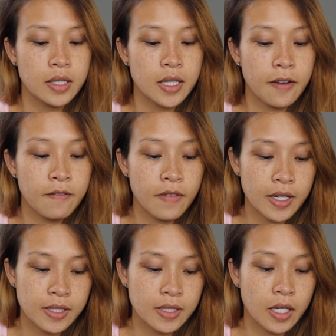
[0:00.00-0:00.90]

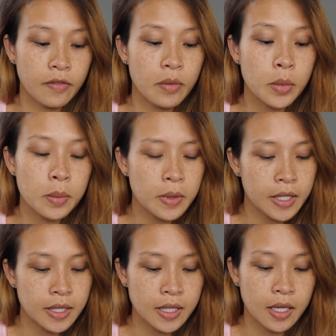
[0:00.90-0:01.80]
Divesting from the
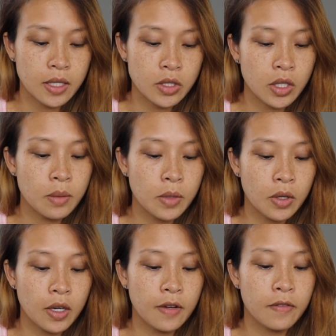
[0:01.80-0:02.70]
police and into community